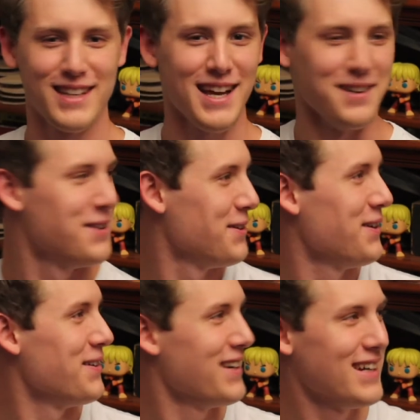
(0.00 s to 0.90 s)
Yeah, who
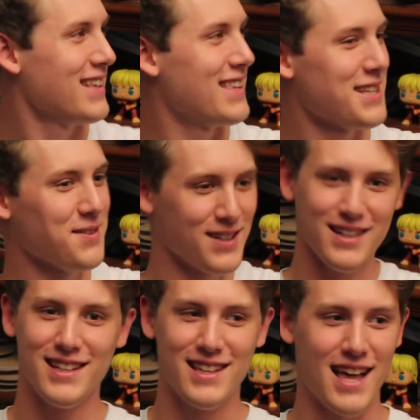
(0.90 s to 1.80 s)
knew? This
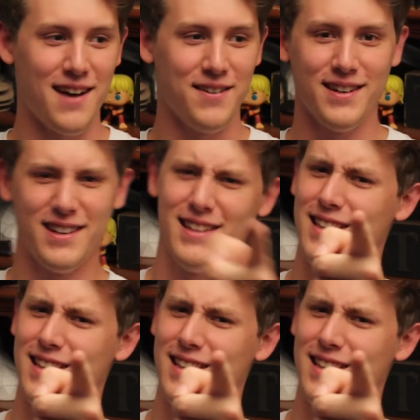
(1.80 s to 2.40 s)
one, that one,